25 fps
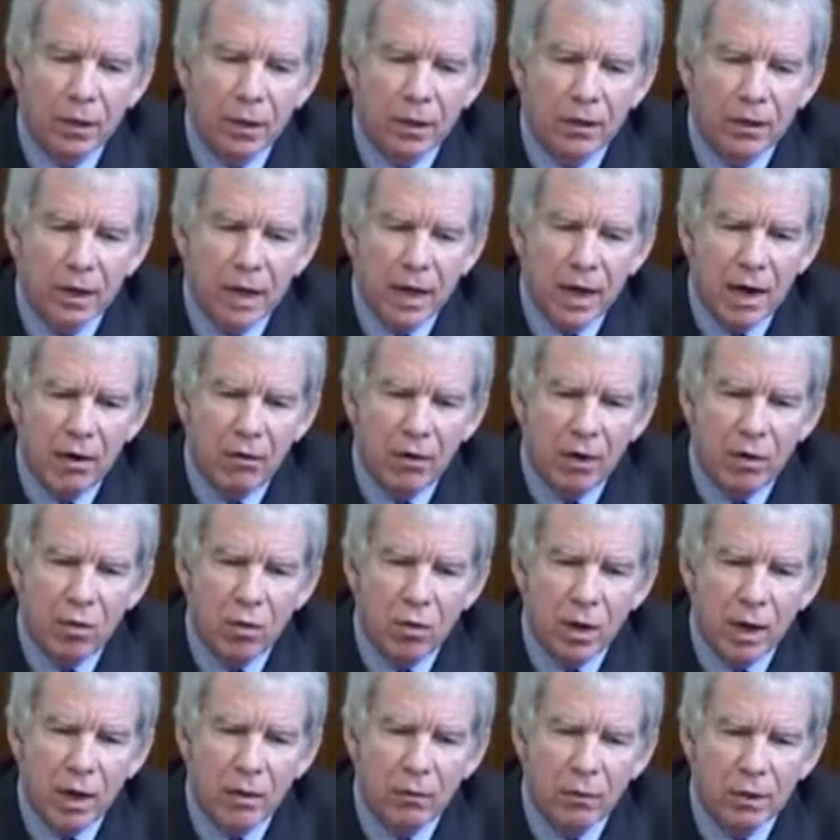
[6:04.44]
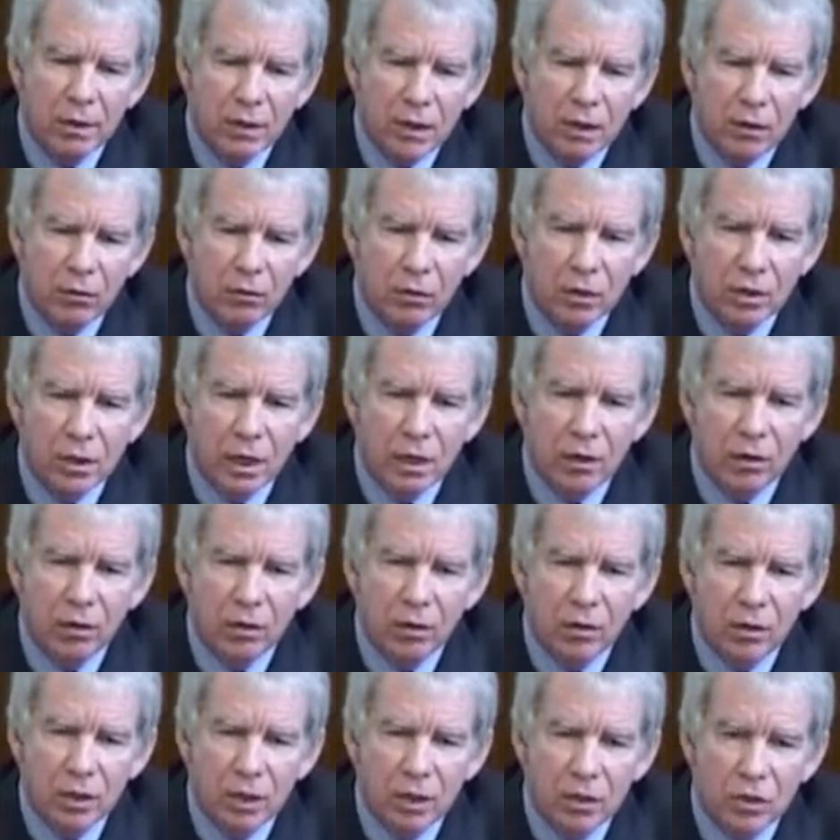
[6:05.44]
is an area where materials
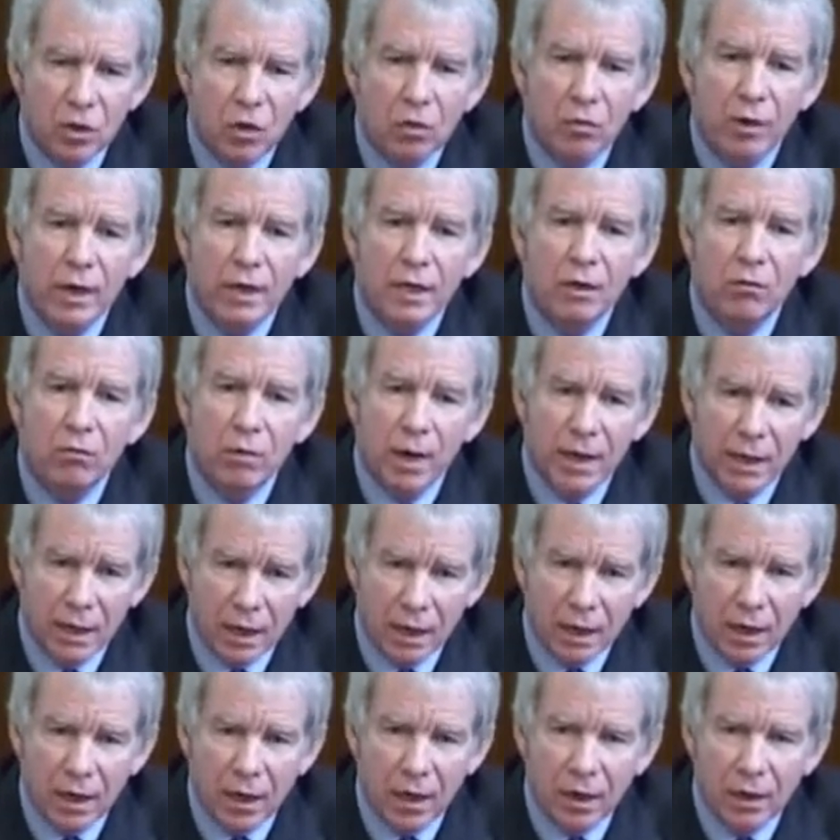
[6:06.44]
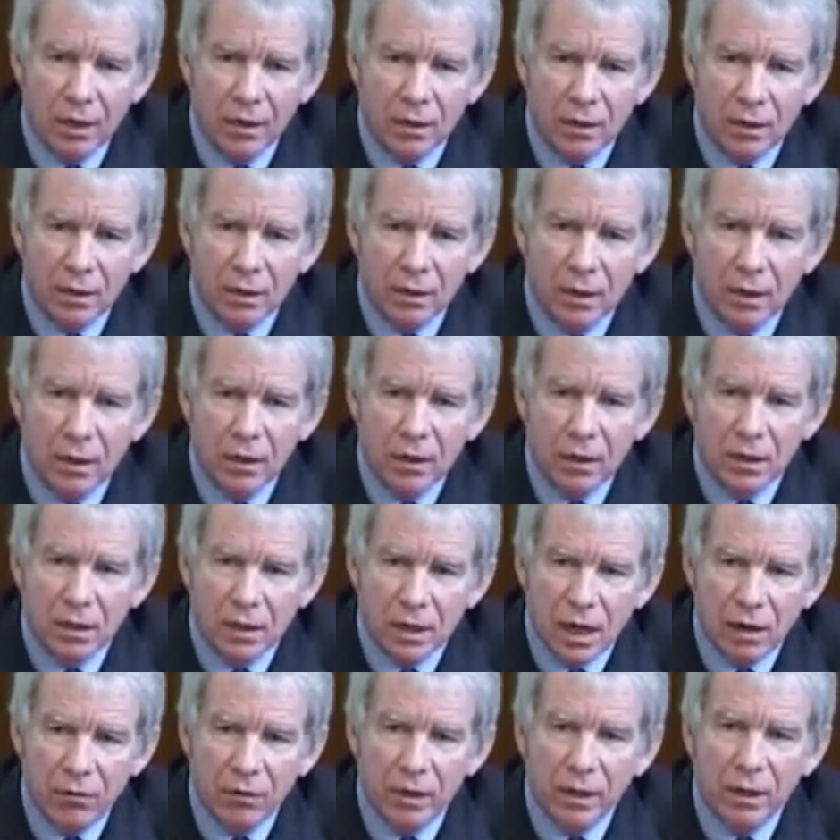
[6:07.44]
technology is already recognised
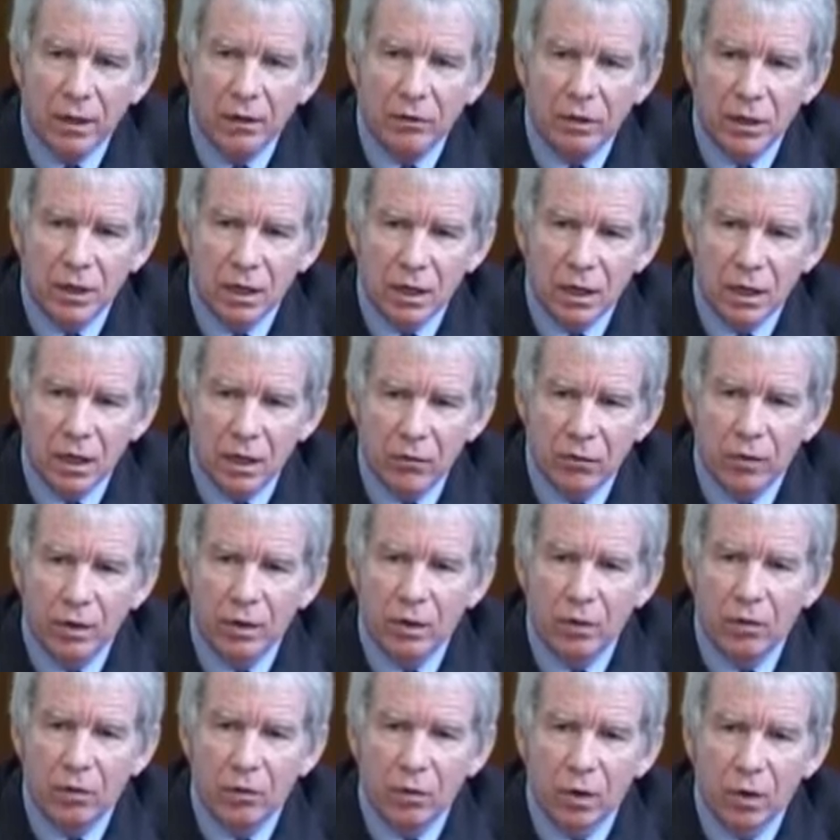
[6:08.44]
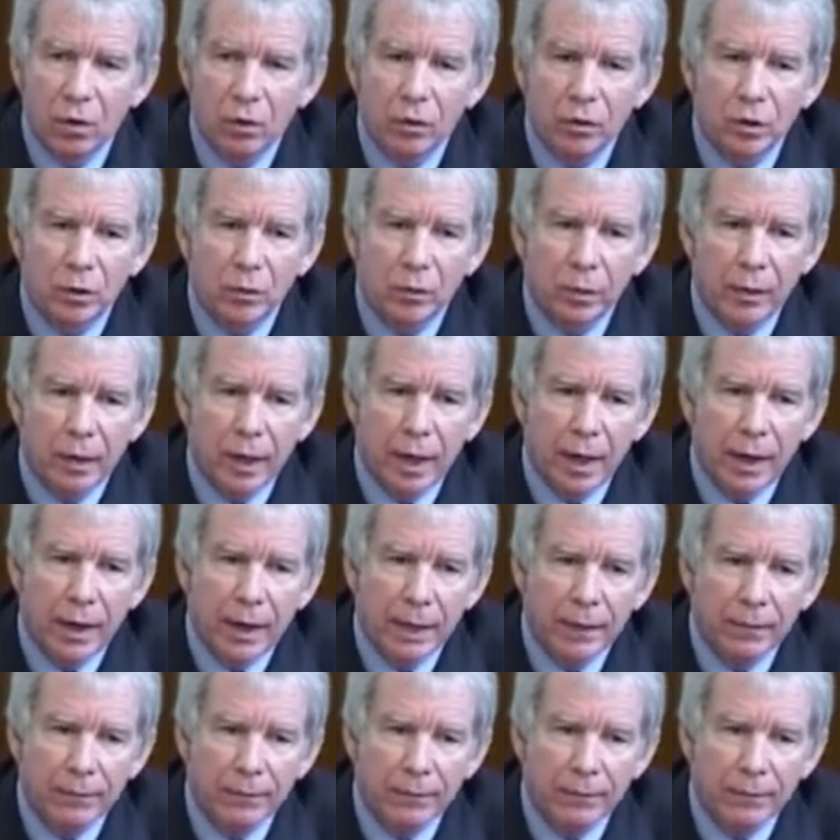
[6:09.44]
as having a significant role to play.